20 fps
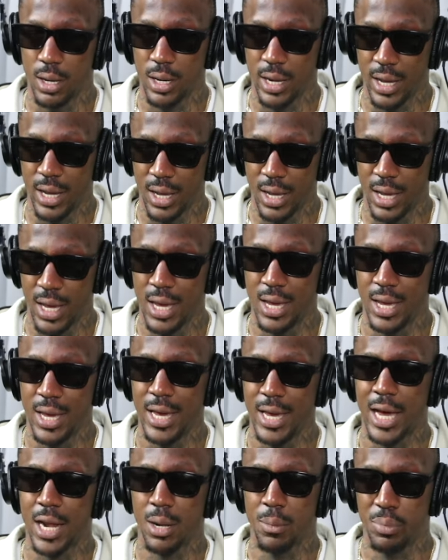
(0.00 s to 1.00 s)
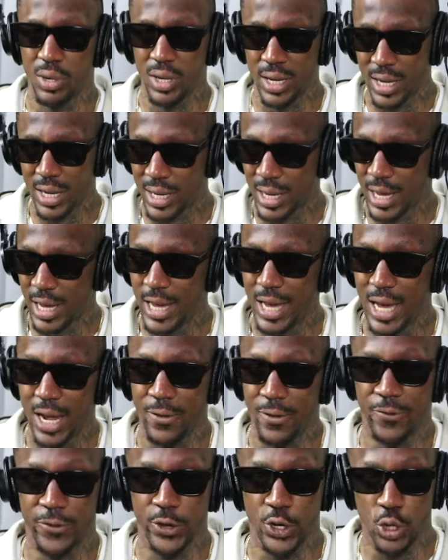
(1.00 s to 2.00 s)
He got a book and he got a
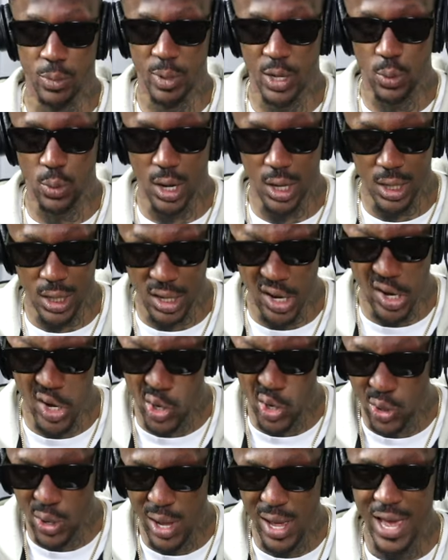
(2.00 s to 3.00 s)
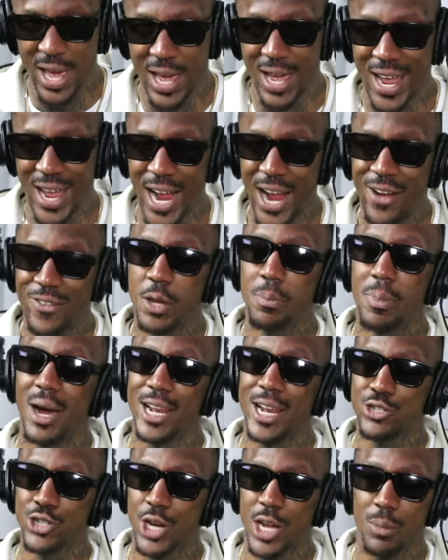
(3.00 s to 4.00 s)
film he working on. Everybody
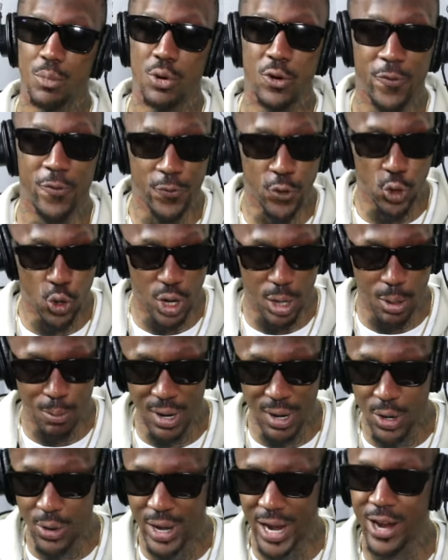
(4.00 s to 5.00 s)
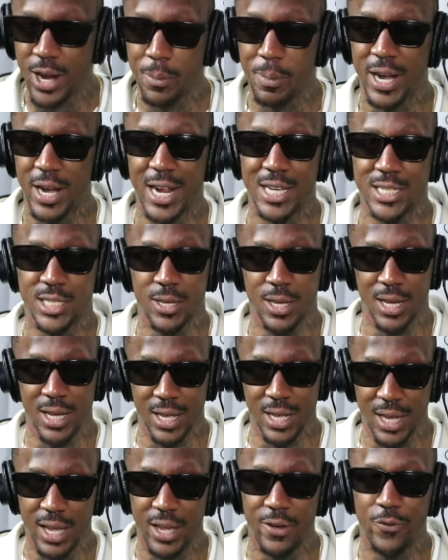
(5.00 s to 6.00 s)
trying to move forward, bro. Everybody that's
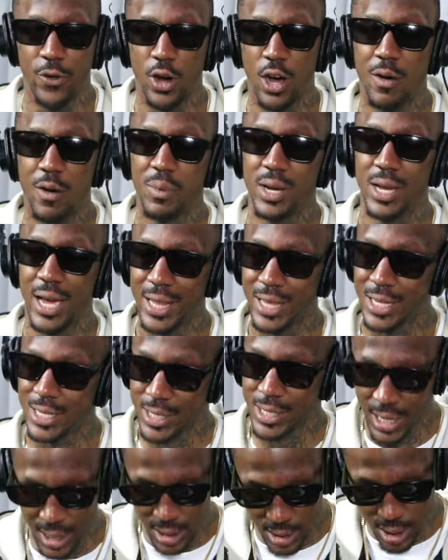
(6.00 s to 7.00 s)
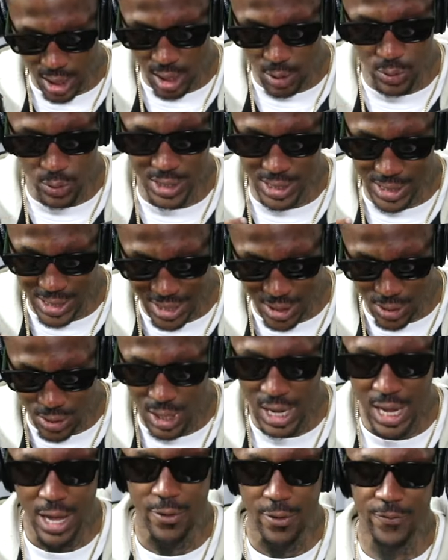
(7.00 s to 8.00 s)
involved, but at the same time, we still
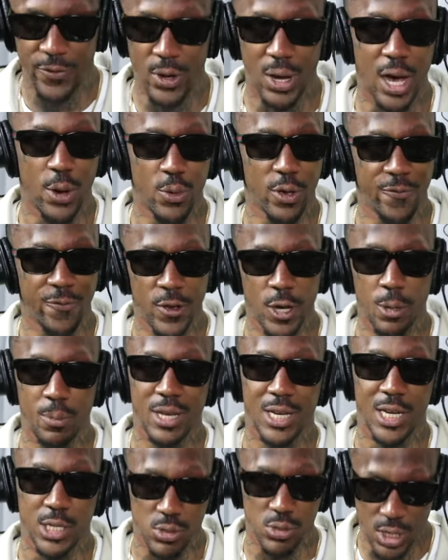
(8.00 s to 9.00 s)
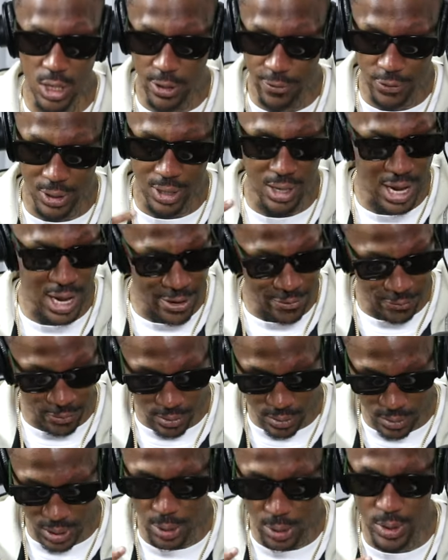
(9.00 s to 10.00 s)
feel how we feel because we come from the life
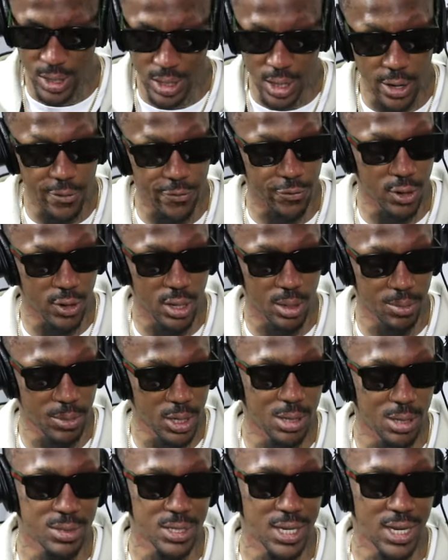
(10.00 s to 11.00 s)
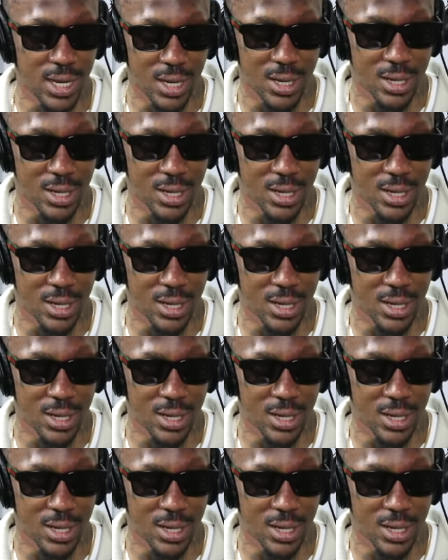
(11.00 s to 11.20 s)
that we come from. You know what I'm saying?